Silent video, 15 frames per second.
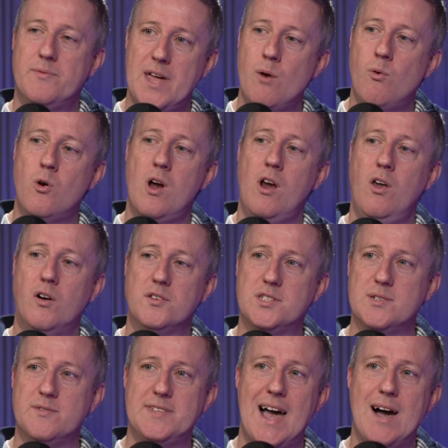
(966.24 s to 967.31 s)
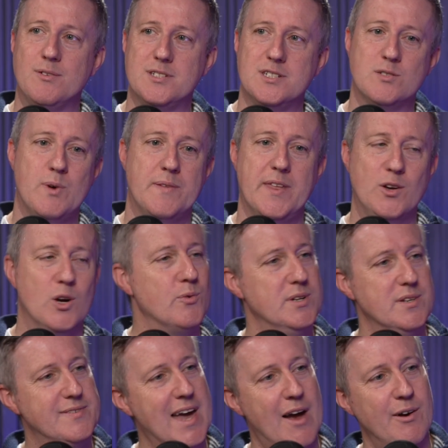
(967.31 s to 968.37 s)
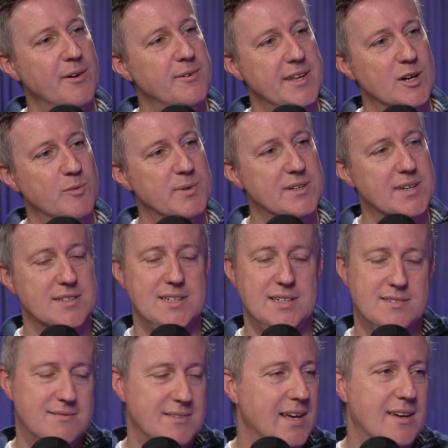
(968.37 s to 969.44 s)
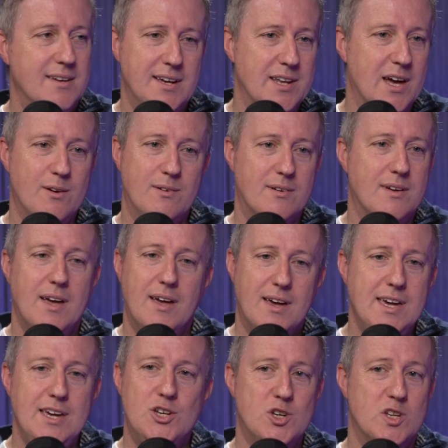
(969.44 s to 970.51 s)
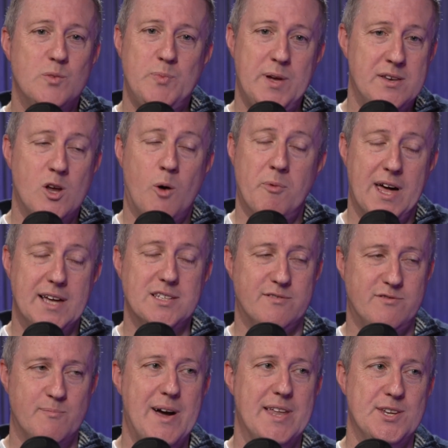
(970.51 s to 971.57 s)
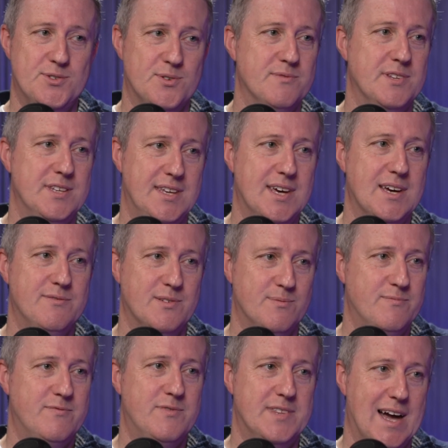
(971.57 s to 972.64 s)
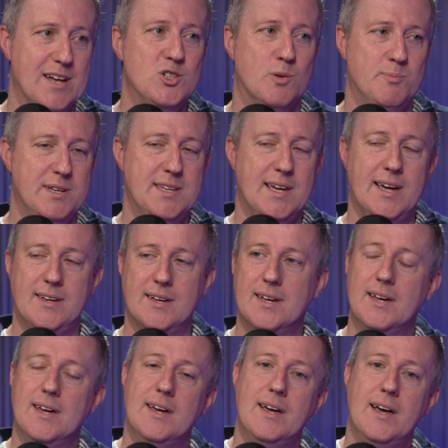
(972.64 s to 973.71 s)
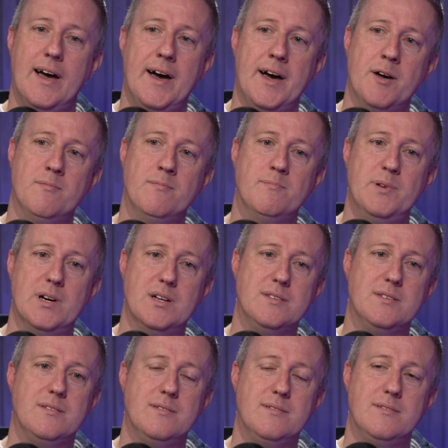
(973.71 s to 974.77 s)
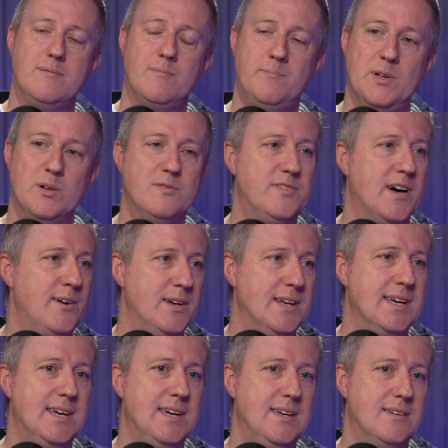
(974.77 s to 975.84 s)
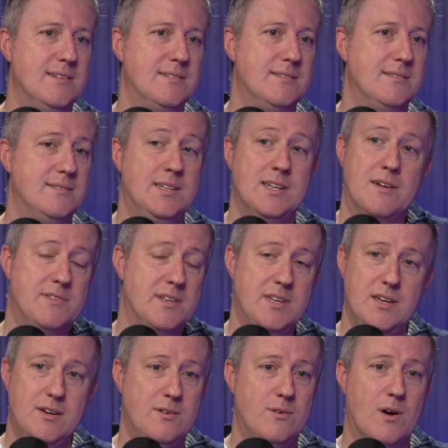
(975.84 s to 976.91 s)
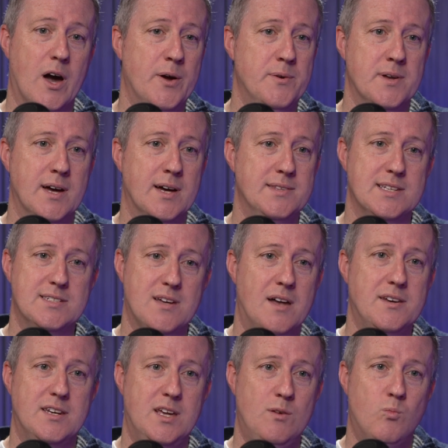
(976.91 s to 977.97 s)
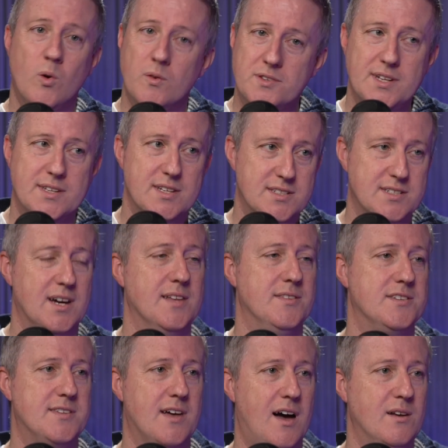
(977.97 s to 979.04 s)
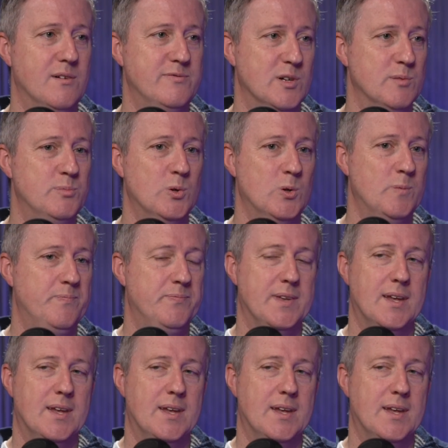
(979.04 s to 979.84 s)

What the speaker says: there were a lot of doubters when they got rid of Gary O'Neill, because he should have been nominated for Manager of the Year for that job he did. But Bill Foley, the new owner, decided he wanted a certain style of football,